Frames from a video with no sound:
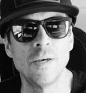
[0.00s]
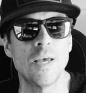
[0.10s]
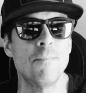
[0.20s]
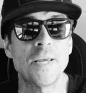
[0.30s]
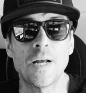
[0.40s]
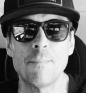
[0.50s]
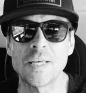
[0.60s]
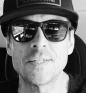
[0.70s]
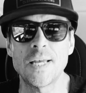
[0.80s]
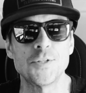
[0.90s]
It may not
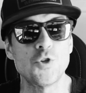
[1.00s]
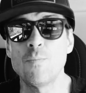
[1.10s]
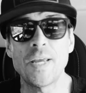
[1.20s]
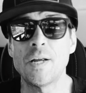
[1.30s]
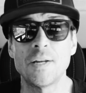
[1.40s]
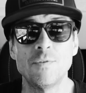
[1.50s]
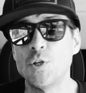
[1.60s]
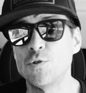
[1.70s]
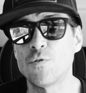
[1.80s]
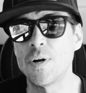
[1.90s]
make sense. You may not
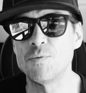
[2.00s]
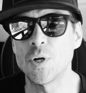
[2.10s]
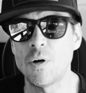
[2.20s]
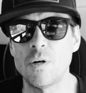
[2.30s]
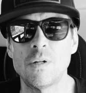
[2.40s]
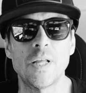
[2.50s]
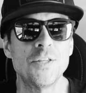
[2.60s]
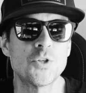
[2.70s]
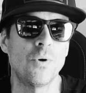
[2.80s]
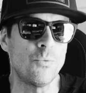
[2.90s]
even use frames at all.
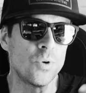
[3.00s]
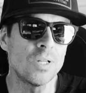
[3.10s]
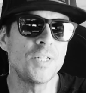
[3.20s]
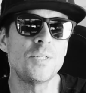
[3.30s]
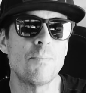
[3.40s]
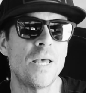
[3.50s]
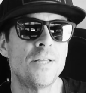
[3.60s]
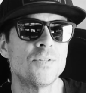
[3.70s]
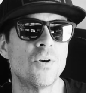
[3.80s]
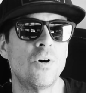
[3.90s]
And so it really
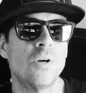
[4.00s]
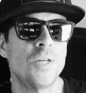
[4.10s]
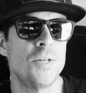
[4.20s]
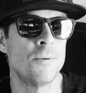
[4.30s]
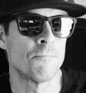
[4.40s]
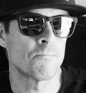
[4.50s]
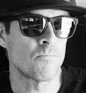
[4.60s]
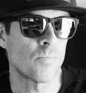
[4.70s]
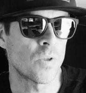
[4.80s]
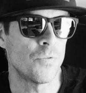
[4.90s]
depends on
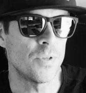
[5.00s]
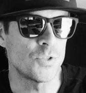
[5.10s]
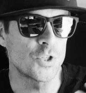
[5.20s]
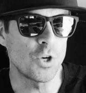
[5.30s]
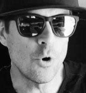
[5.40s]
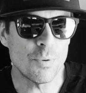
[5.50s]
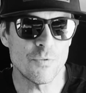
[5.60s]
the scope